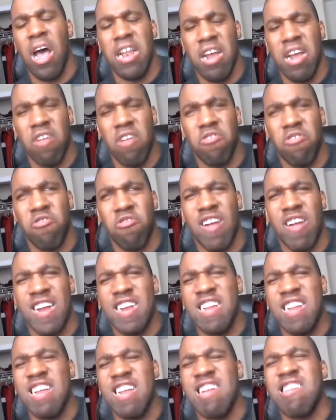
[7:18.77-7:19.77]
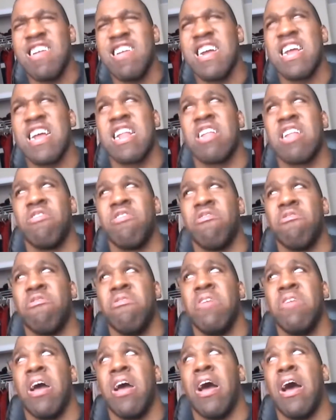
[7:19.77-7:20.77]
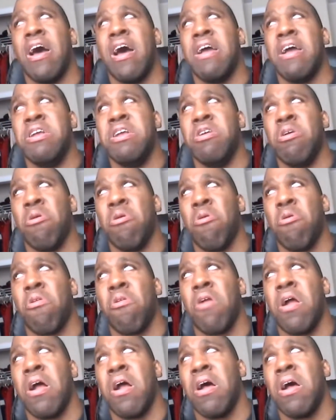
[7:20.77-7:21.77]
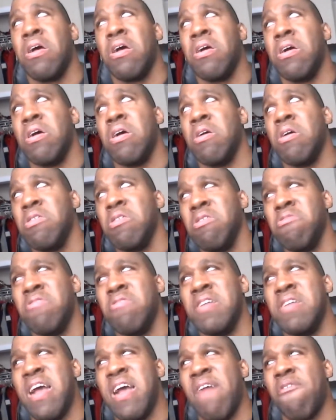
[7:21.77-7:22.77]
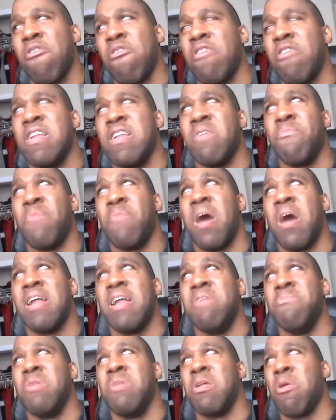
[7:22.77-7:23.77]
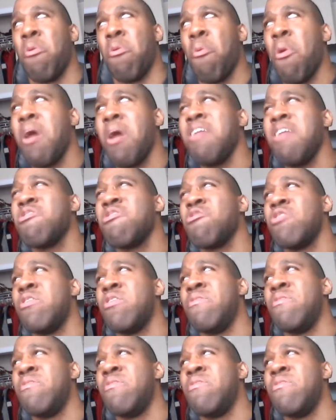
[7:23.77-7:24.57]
transitioning to your new endeavor as a bodybuilder, what sort of